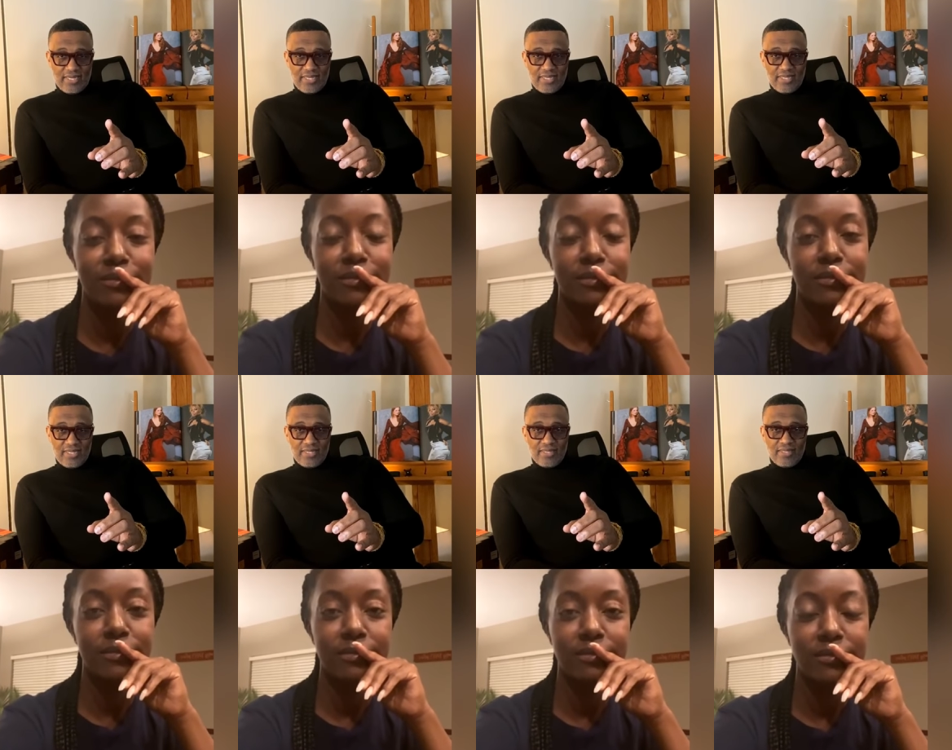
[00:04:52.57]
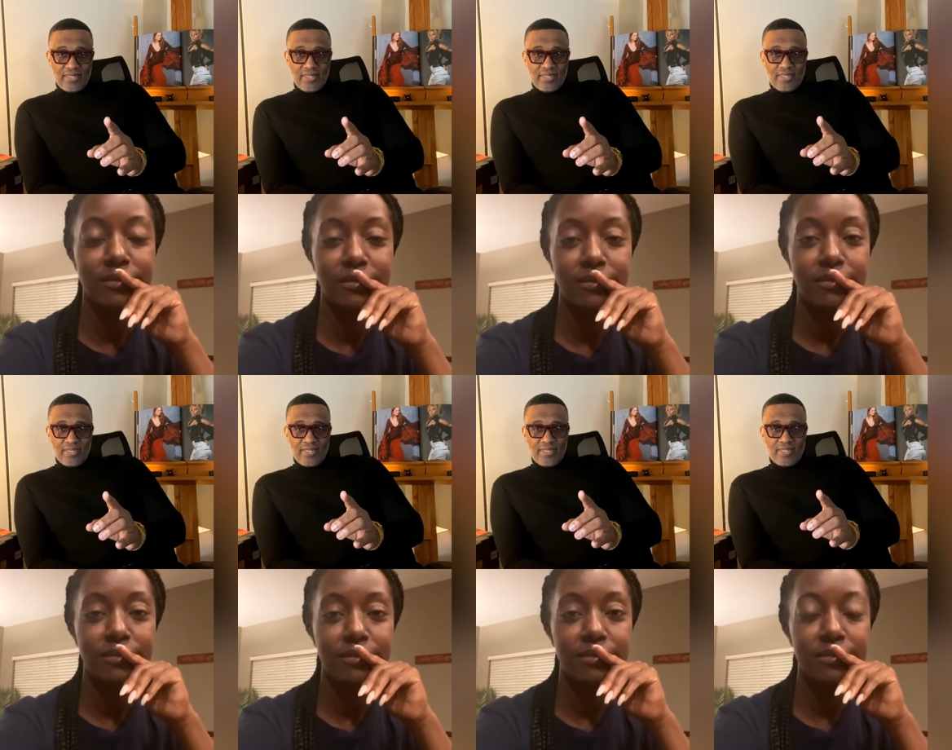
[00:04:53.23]

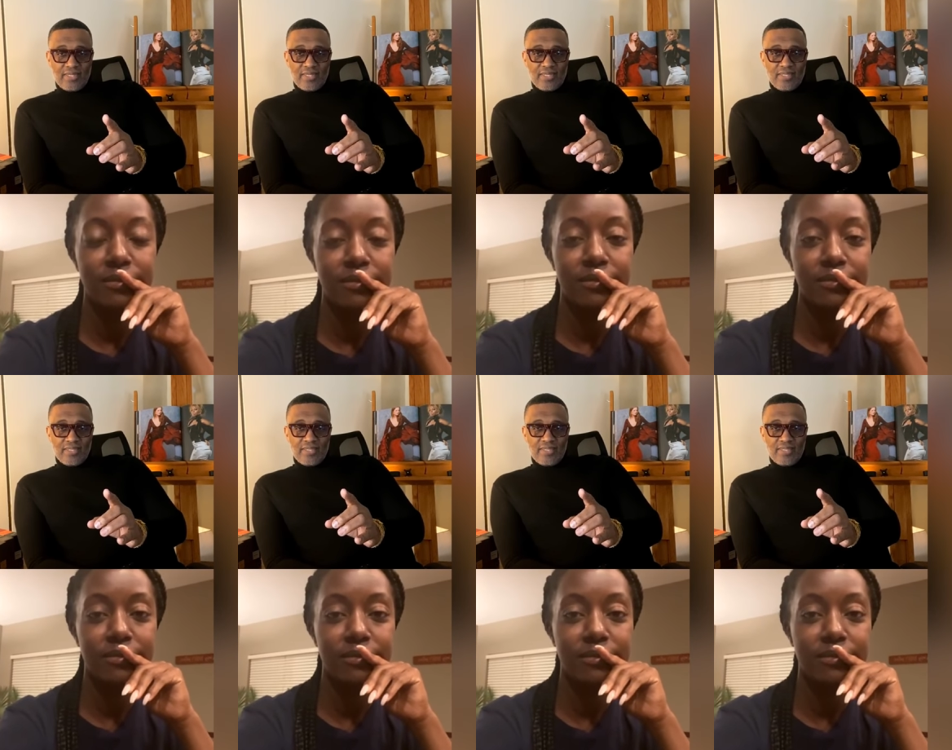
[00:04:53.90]
(silence)